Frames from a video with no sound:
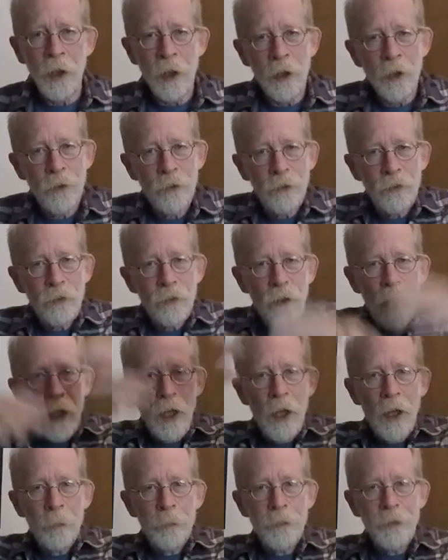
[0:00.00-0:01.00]

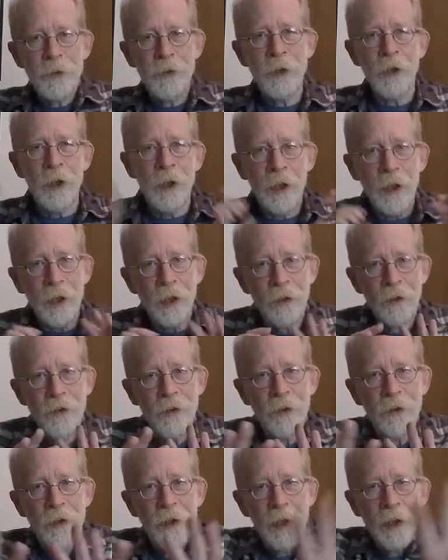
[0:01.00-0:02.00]
erupts, gets
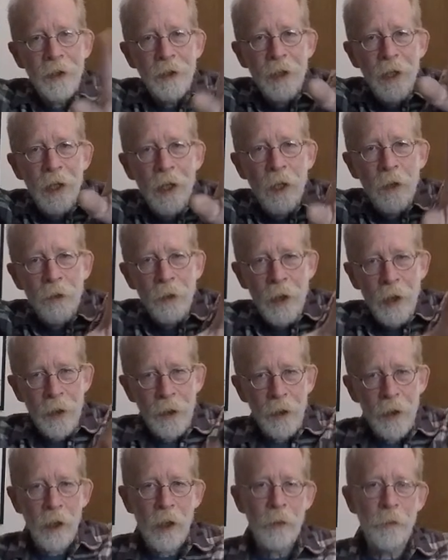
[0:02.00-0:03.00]
sent out,
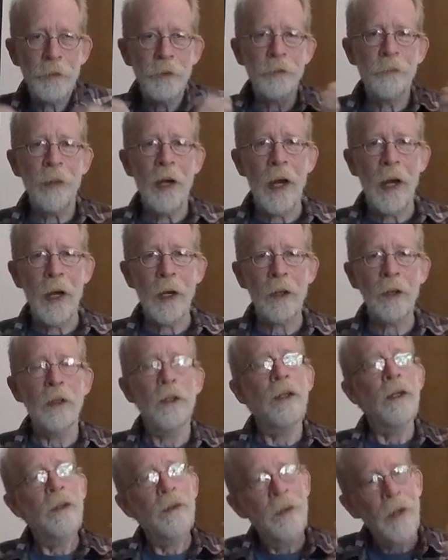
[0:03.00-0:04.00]
and comes back.
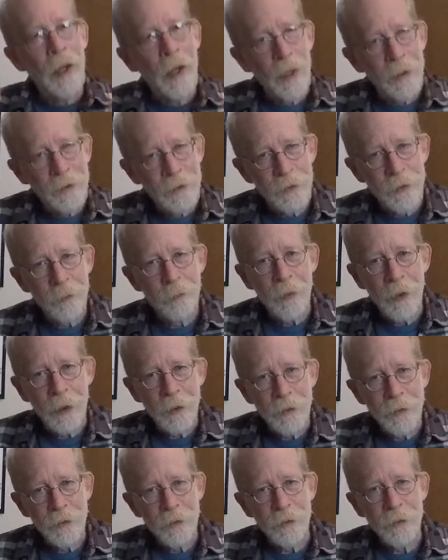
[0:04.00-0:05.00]
That's the
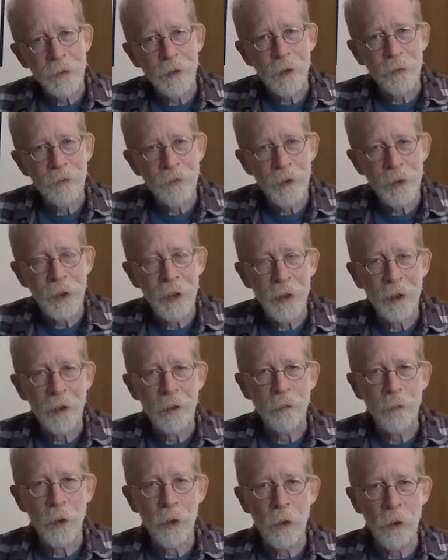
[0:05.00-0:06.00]
basis of
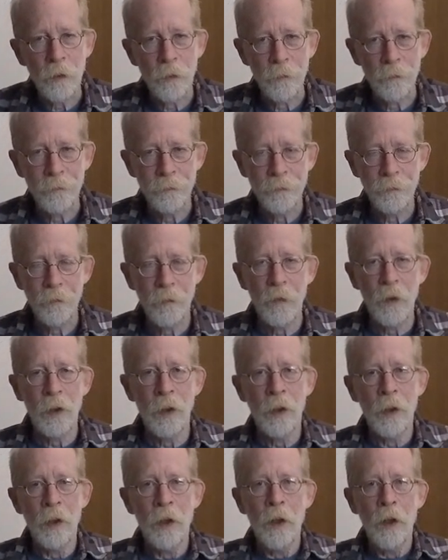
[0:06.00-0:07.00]
TMO.
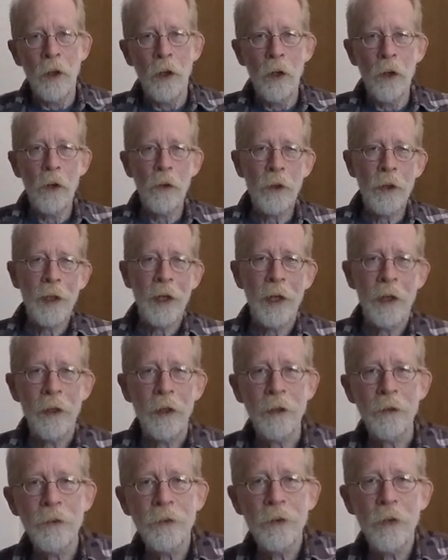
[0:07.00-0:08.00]
Okay,
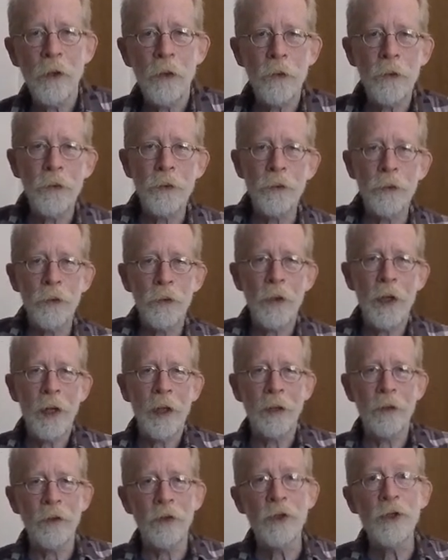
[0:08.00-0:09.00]
let's go through
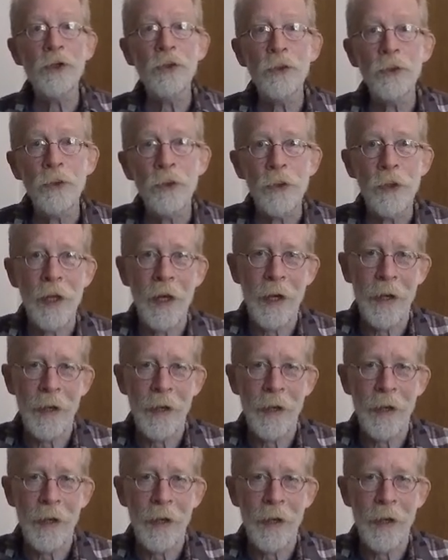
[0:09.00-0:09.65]
and do that.